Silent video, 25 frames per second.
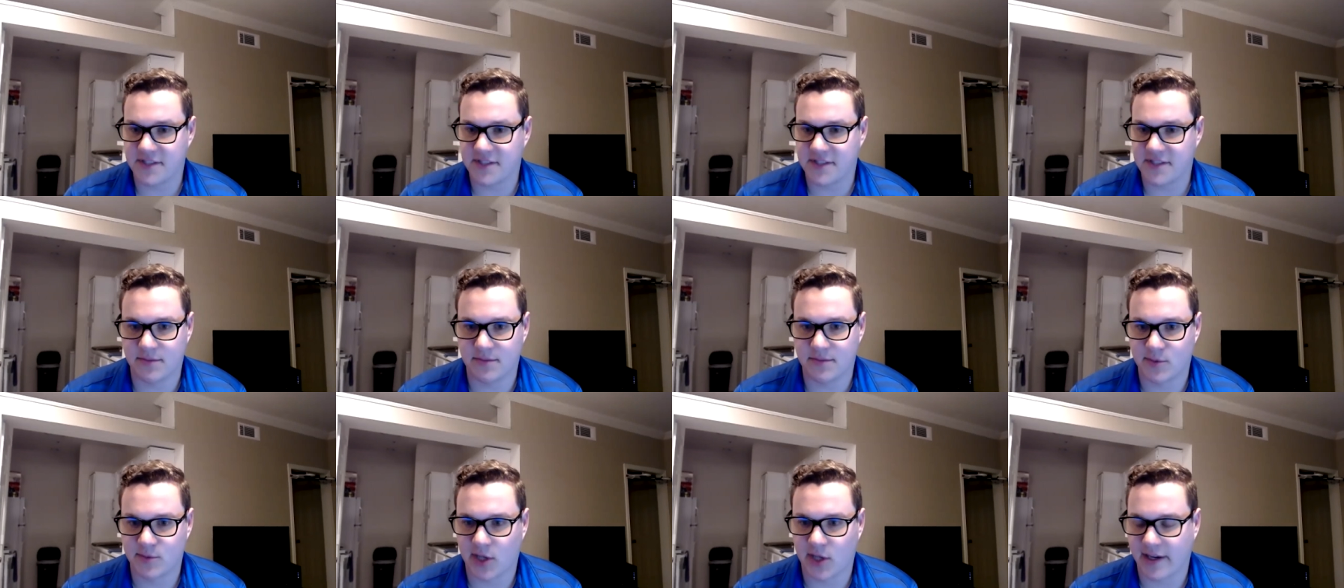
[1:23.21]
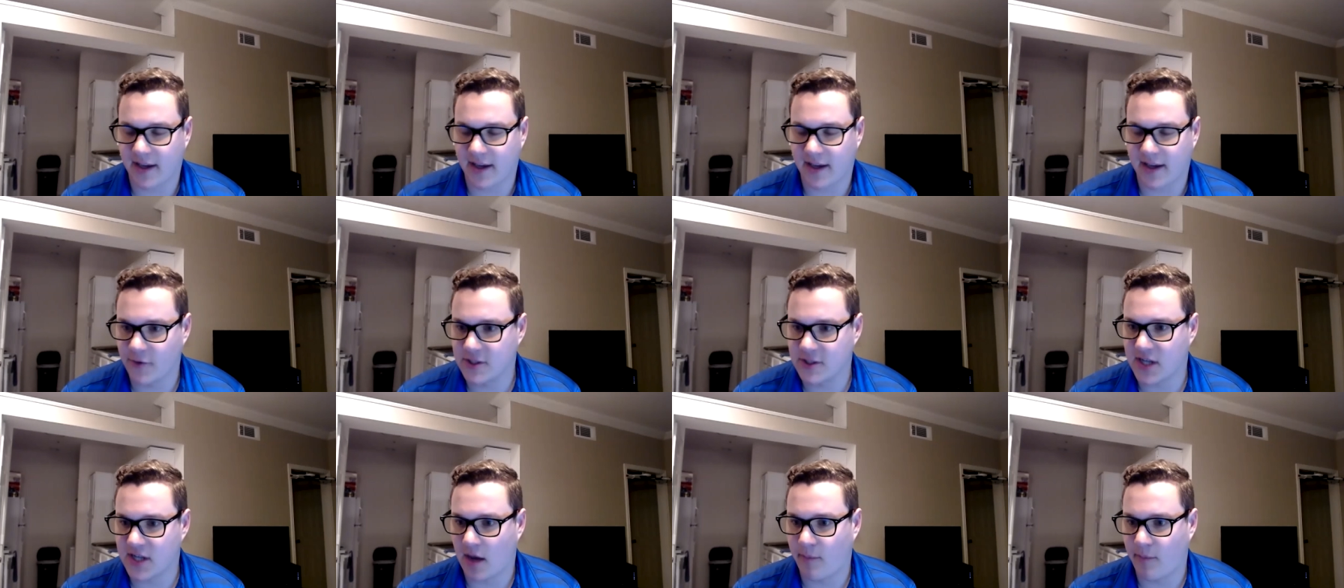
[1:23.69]
It seems like
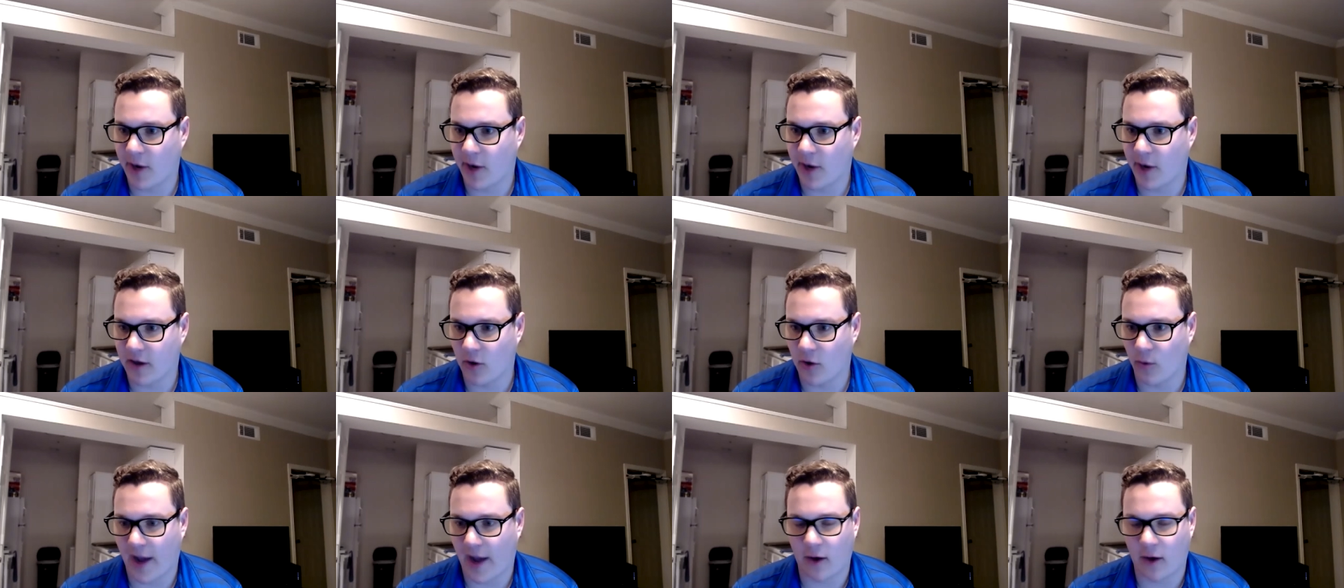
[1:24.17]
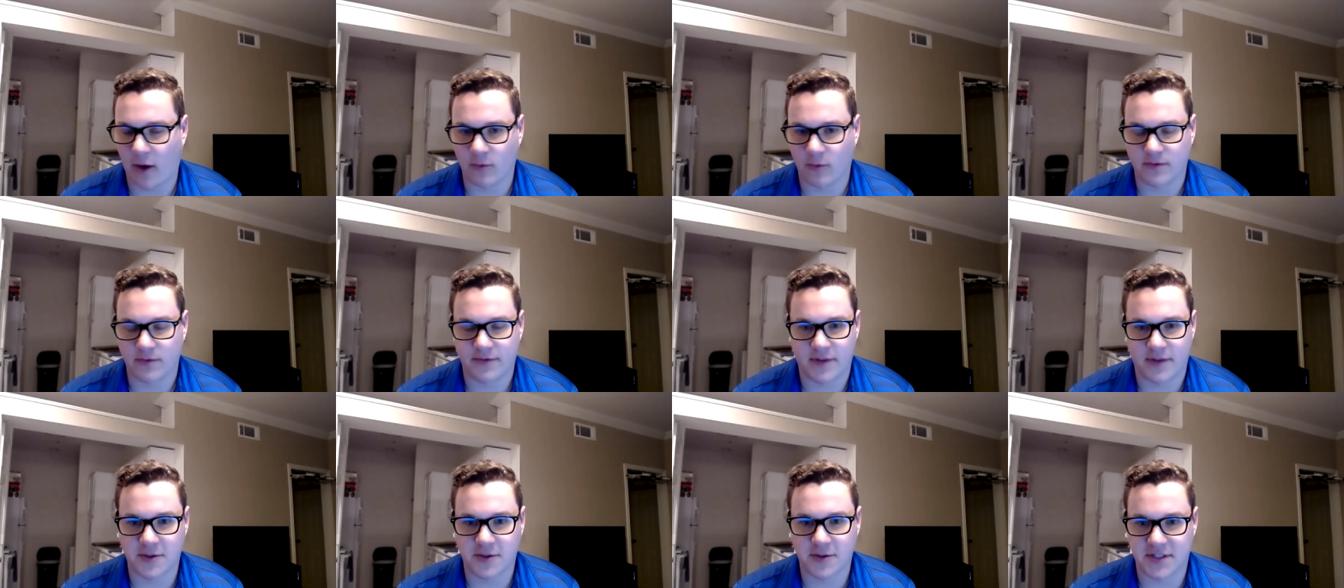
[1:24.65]
every time I go
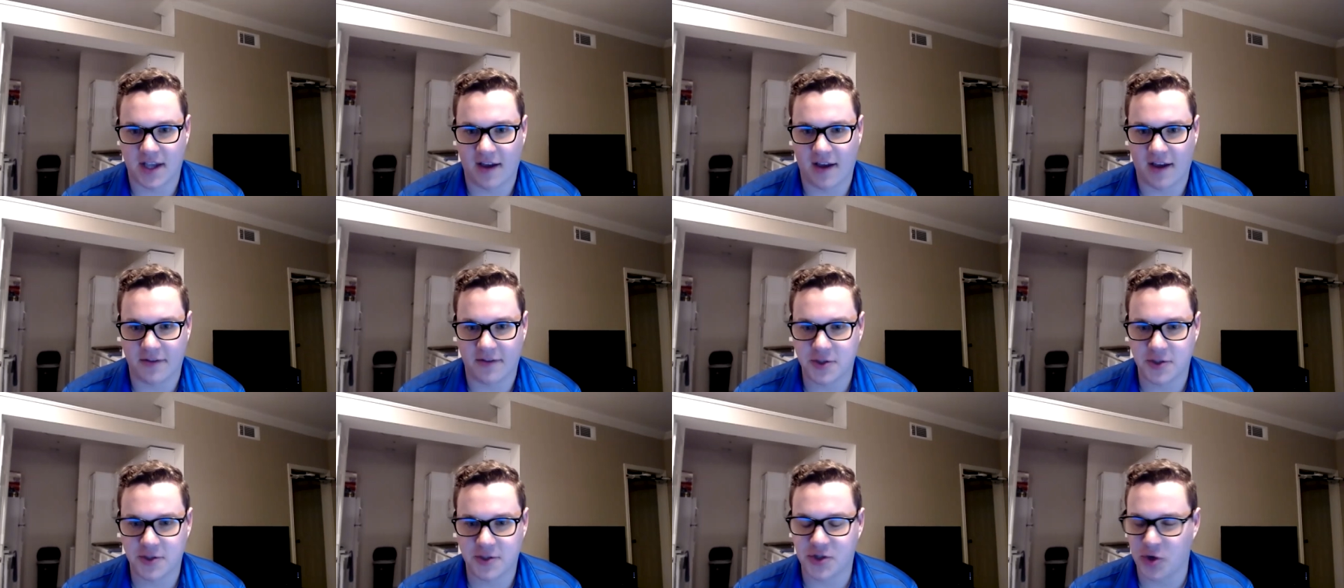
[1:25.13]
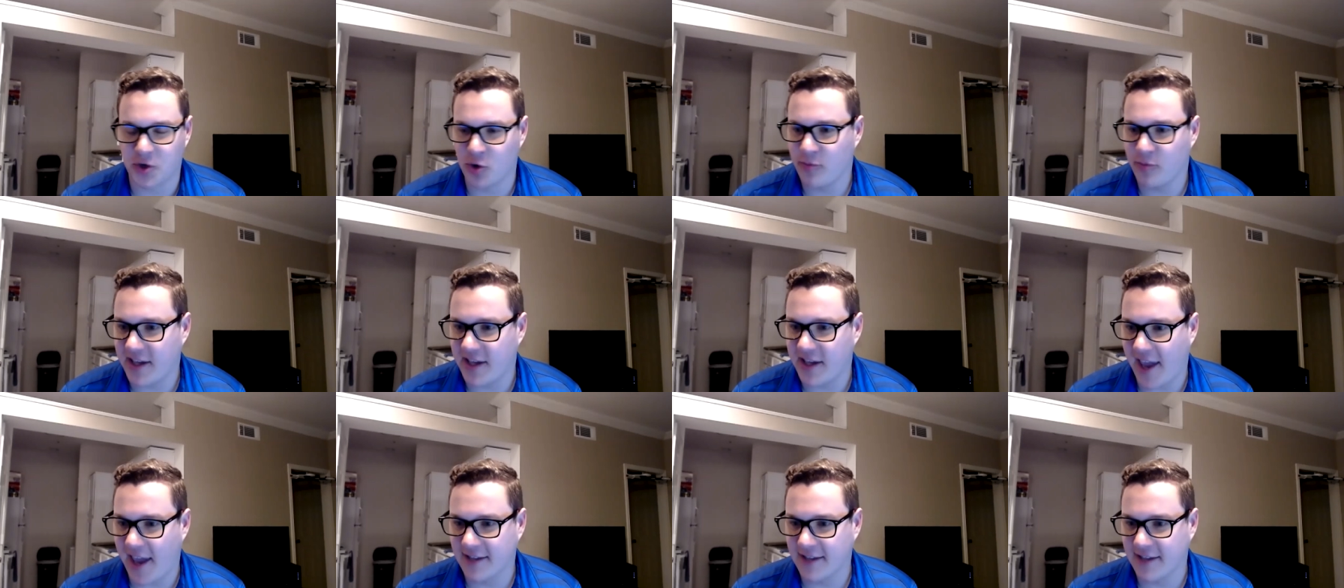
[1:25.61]
out, those uh, those
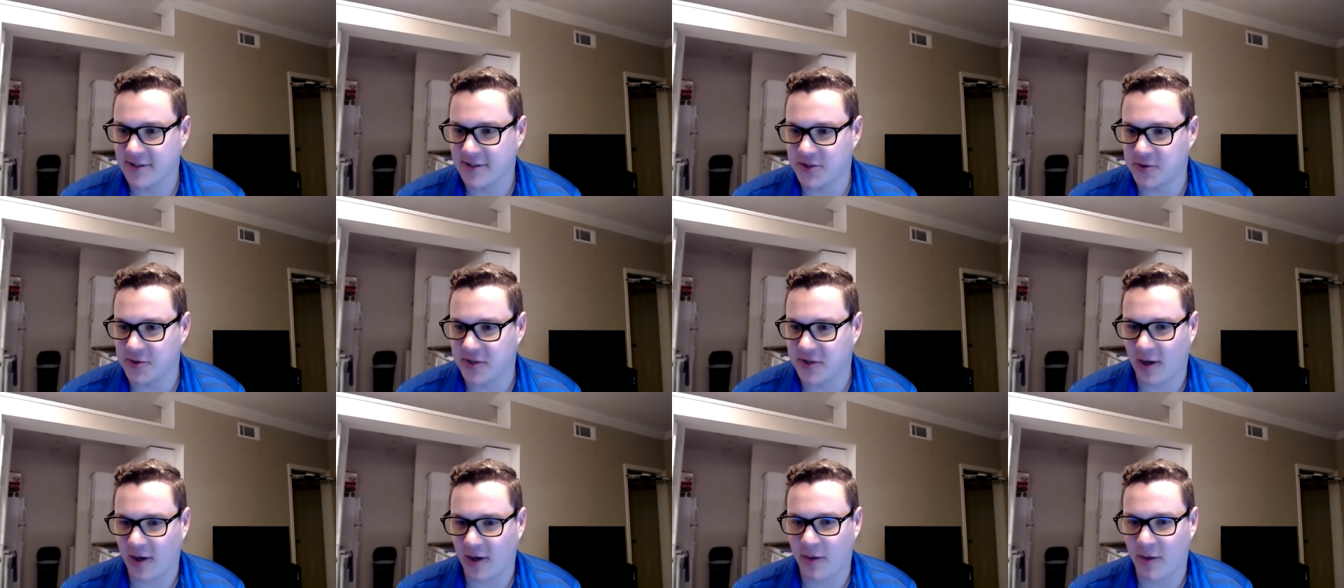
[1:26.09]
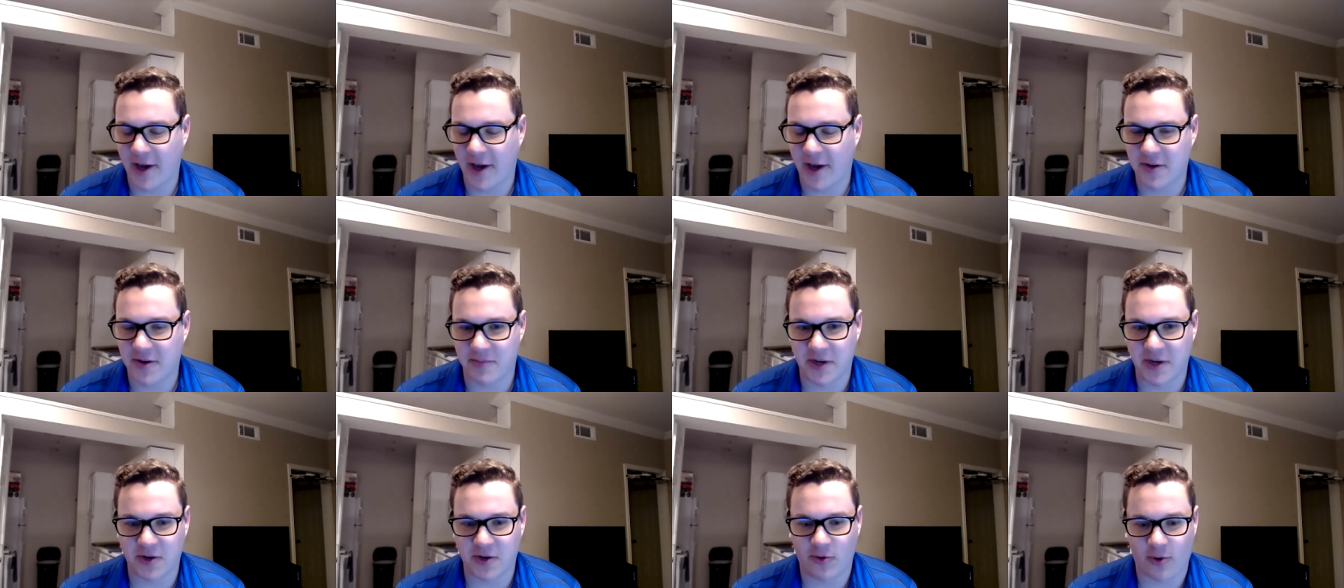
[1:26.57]
newbie gains you talk about
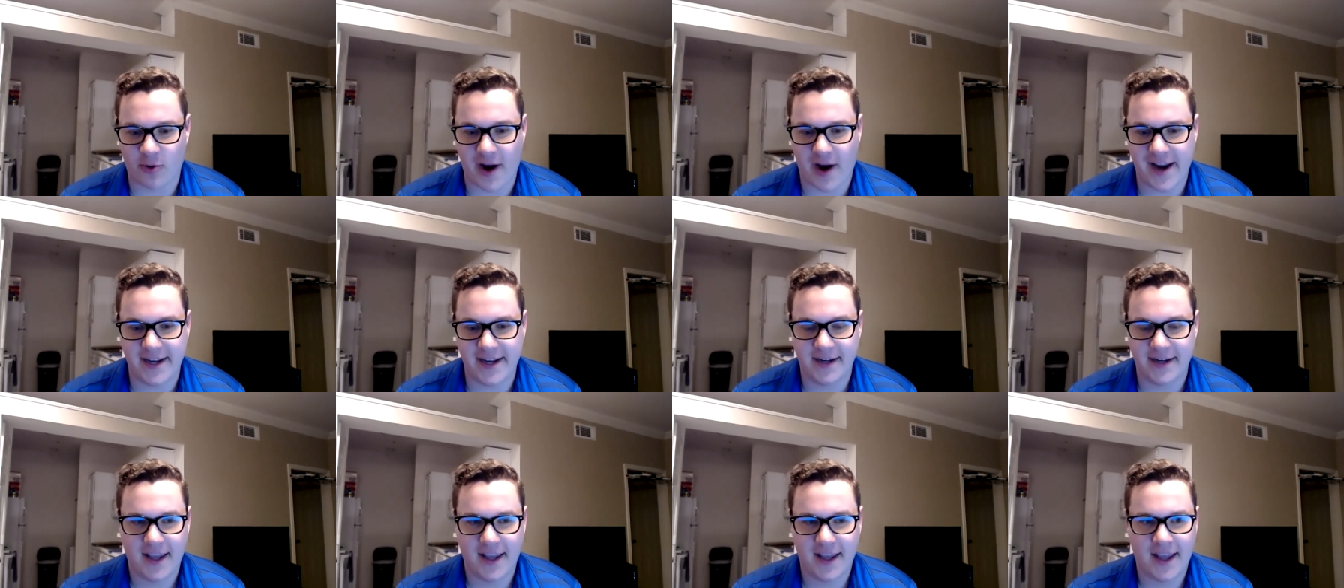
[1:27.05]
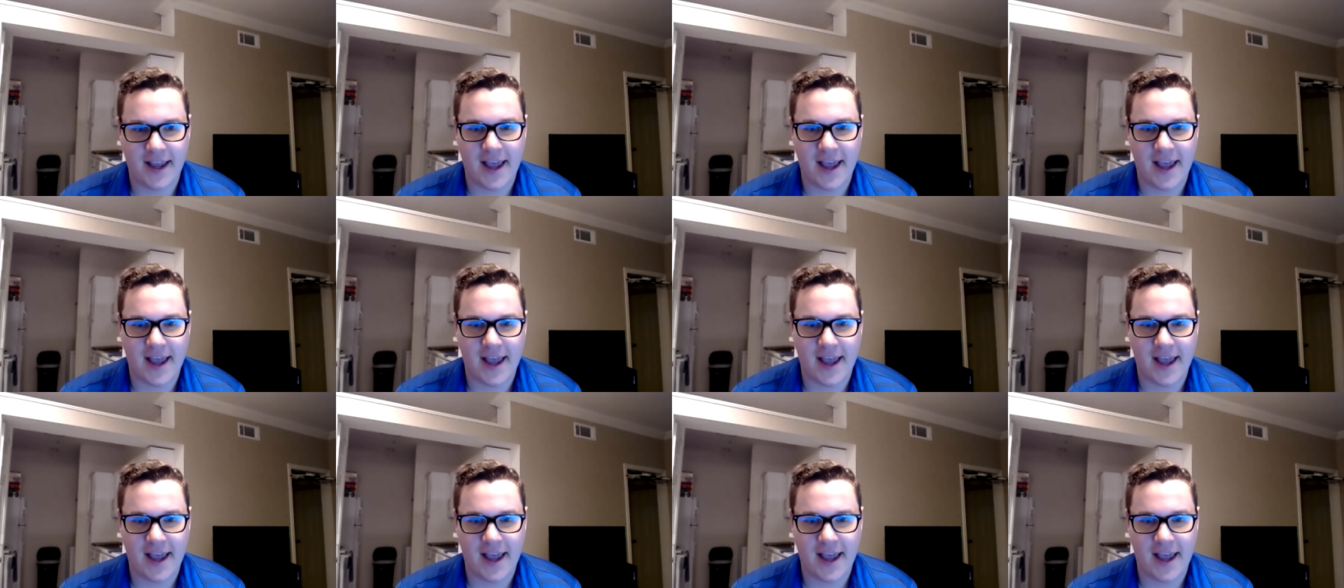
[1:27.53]
have been great.